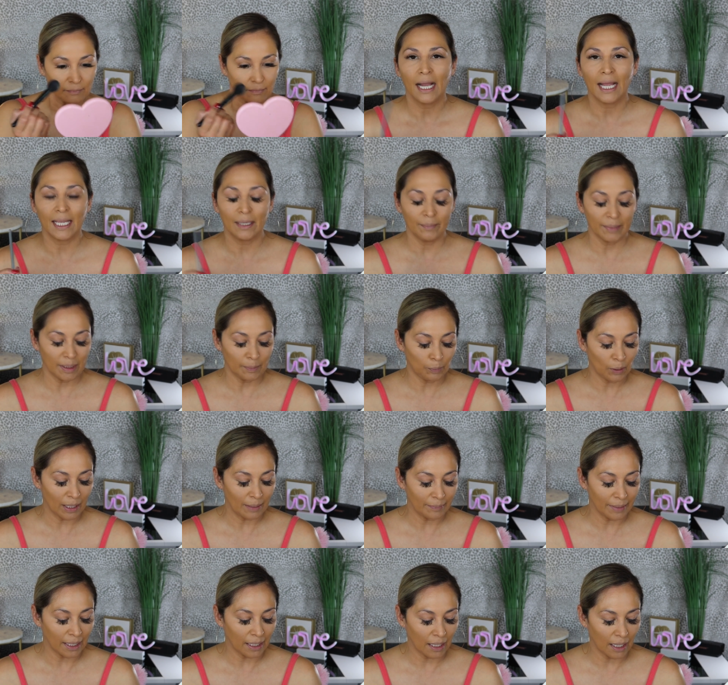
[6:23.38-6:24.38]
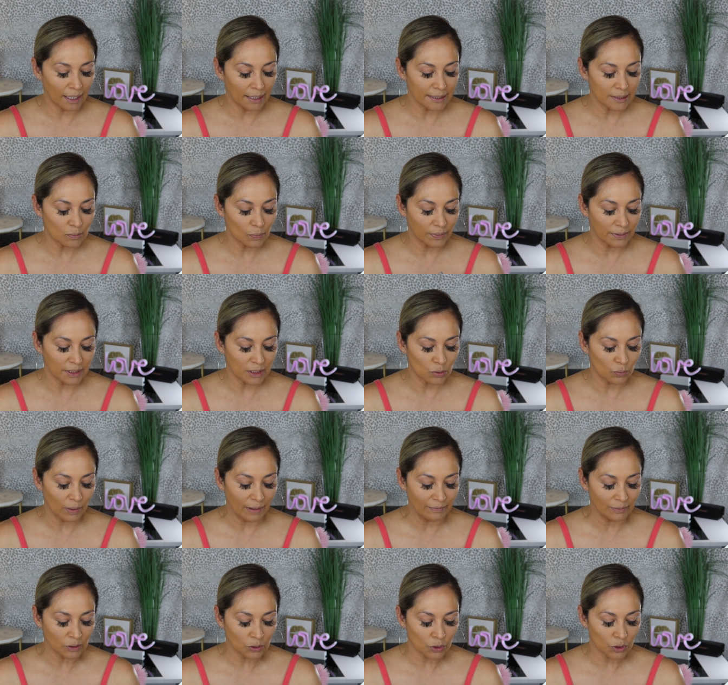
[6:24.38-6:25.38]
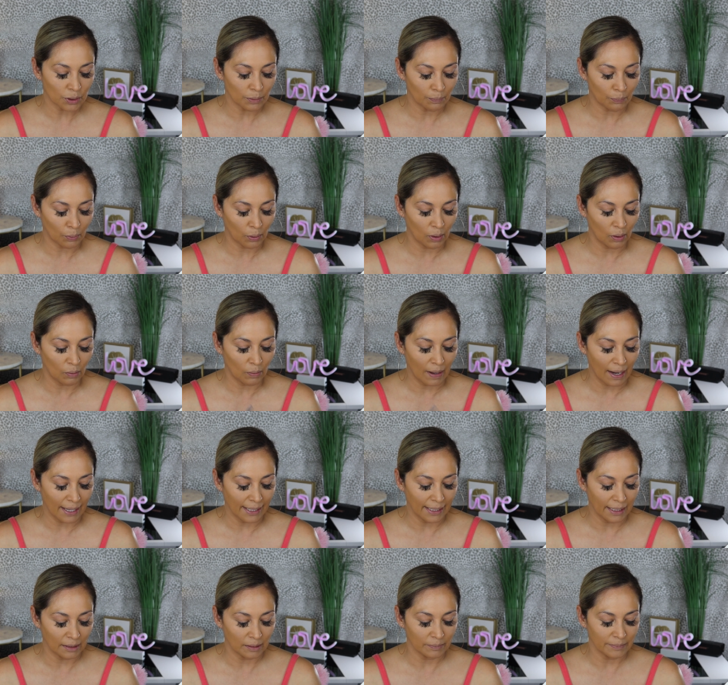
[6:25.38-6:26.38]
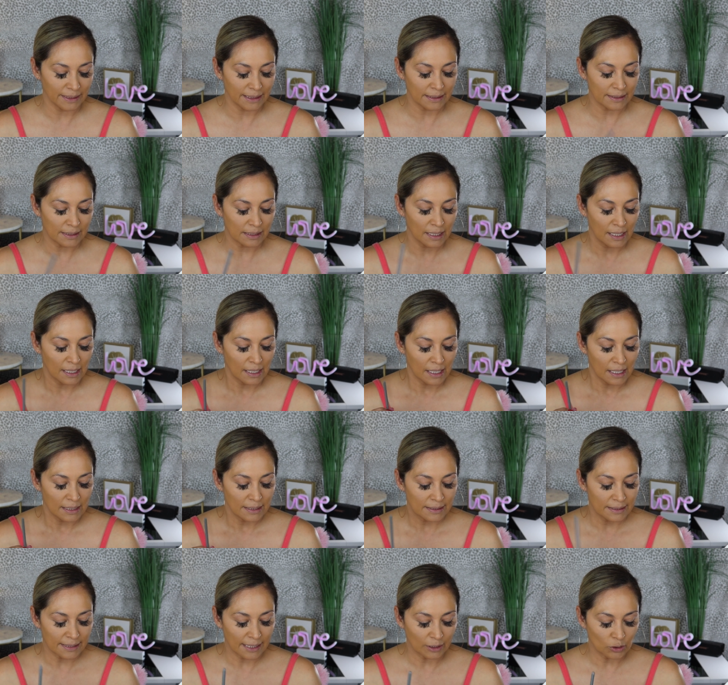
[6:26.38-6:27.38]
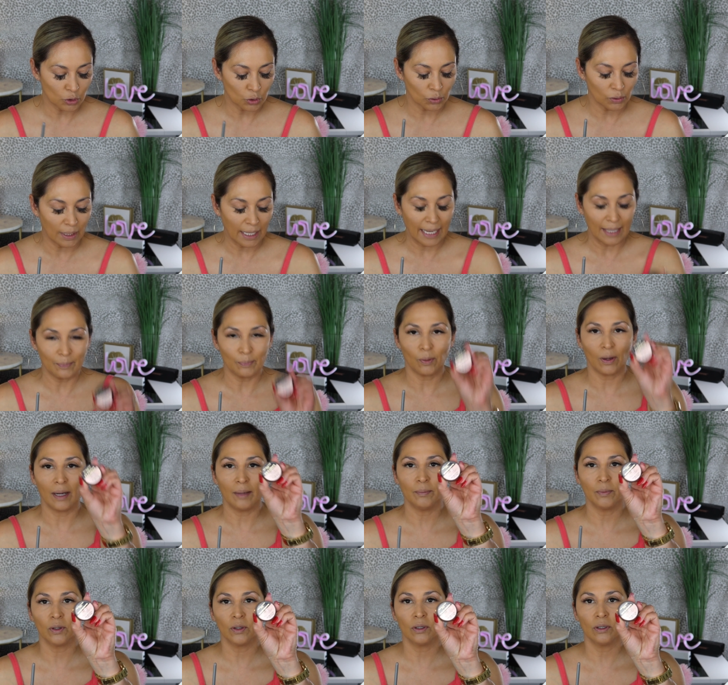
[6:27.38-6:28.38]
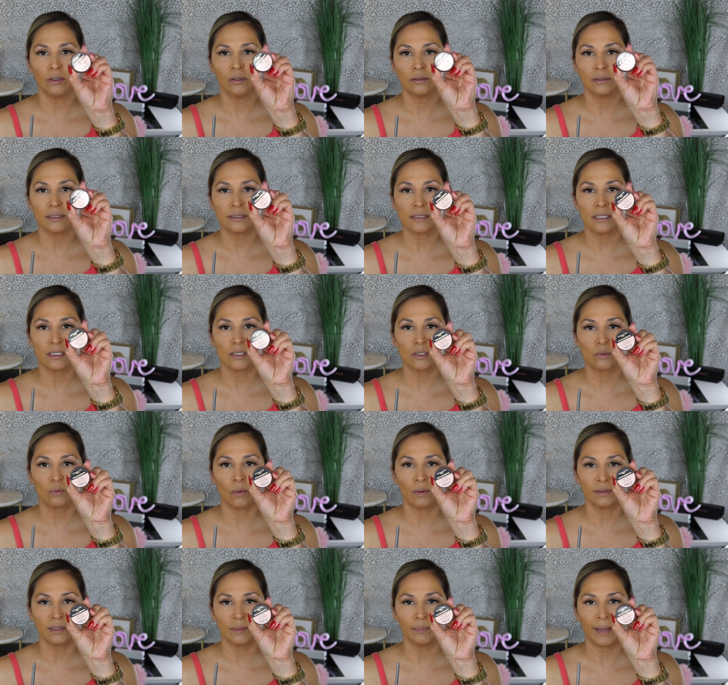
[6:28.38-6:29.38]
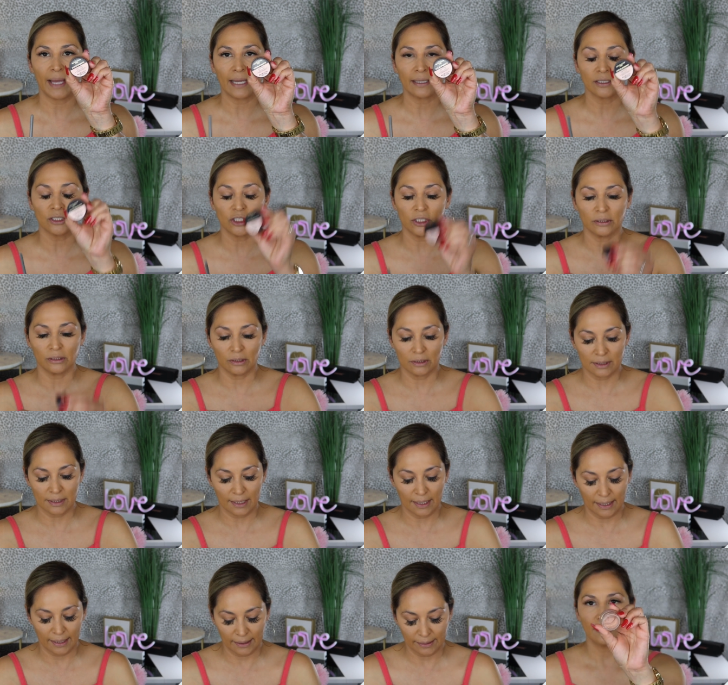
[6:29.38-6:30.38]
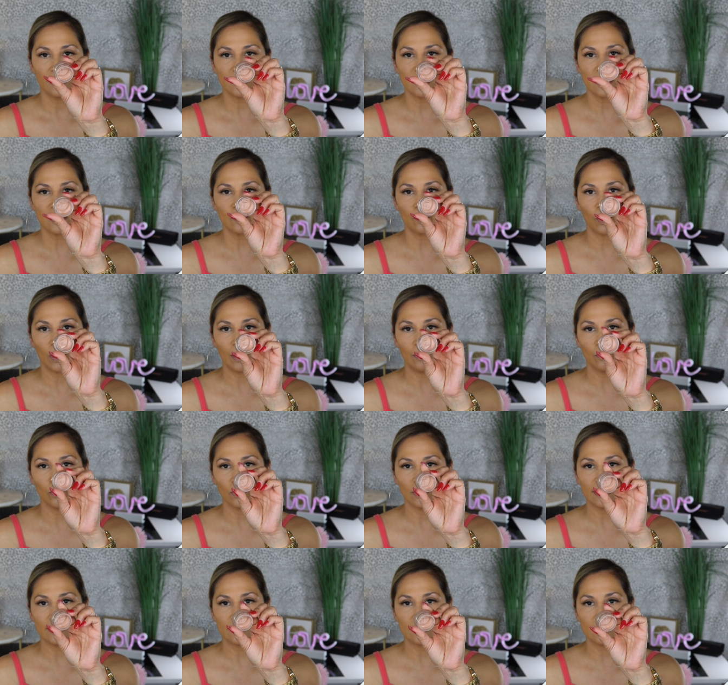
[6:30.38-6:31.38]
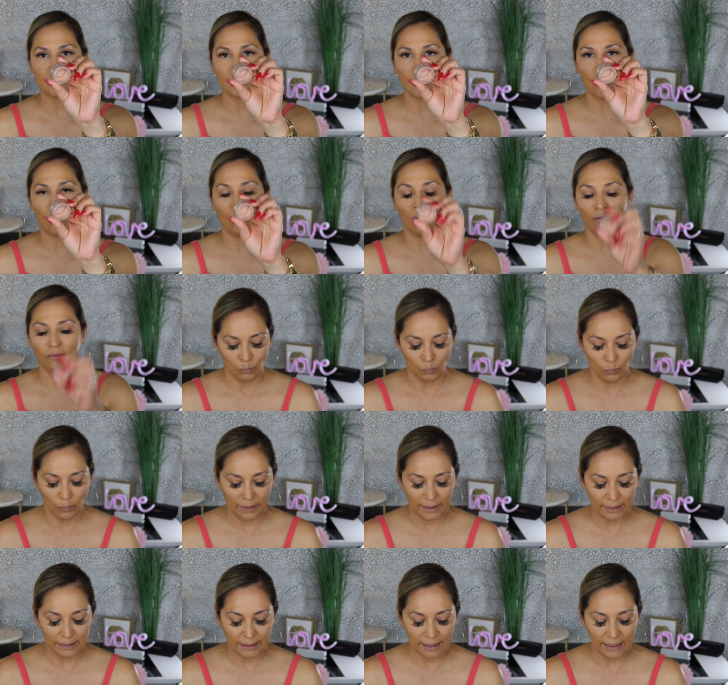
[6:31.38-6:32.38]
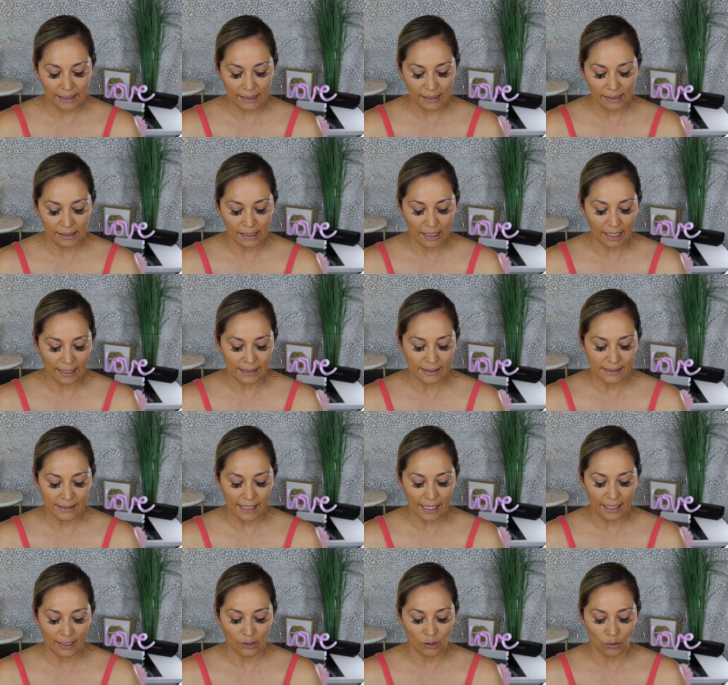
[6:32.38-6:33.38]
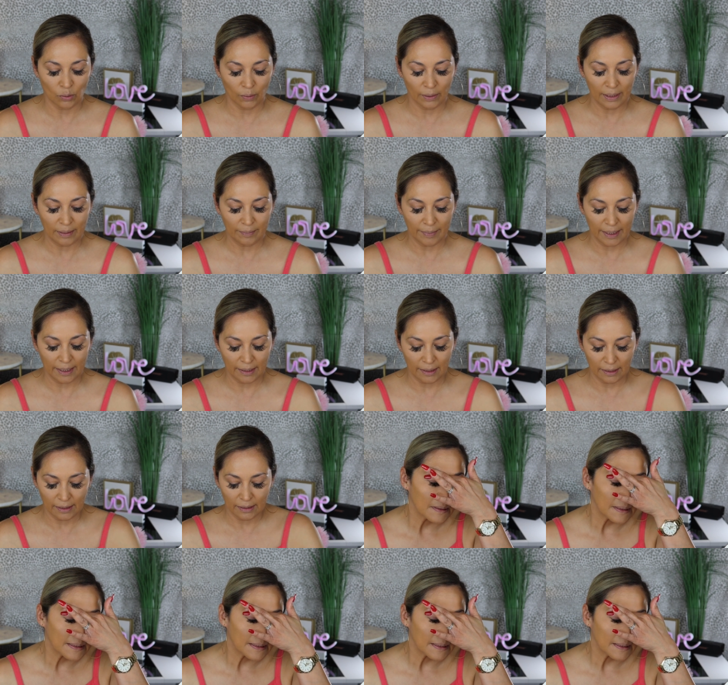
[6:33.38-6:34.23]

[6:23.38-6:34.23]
I am gonna prime my eyes with this Revolution Pro Eye Elements central eye primer. This is what the packaging looks like. This is the primer itself. Really nice and creamy.